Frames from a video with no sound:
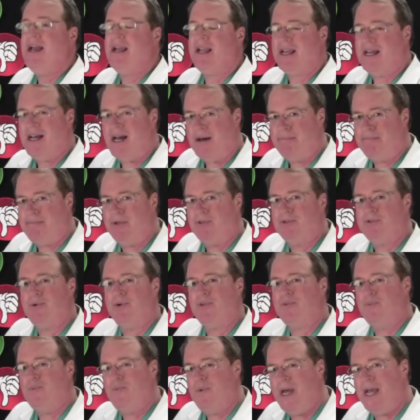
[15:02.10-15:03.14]
coupled
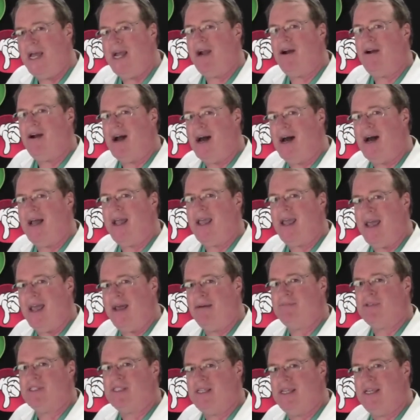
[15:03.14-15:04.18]
with where I
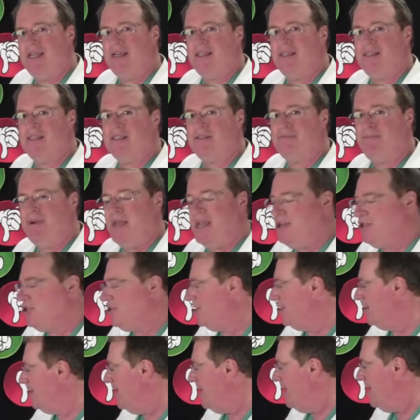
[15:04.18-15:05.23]
am seeing this
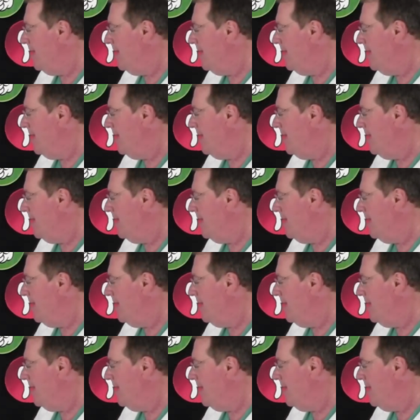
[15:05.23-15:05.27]
patient